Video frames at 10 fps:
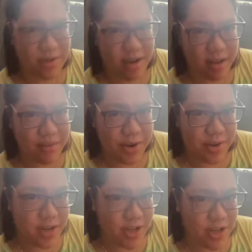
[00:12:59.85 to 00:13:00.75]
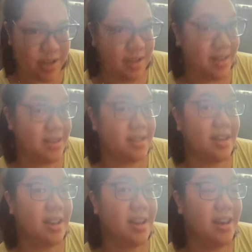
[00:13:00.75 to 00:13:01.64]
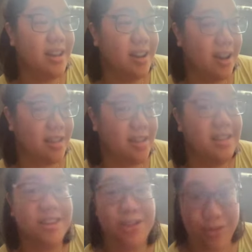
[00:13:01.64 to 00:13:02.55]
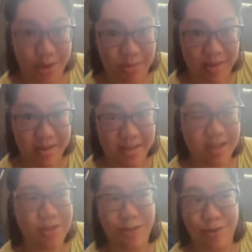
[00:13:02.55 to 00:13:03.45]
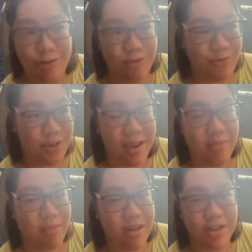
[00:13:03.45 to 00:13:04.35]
or not every Christian is not an extremist, so you can't make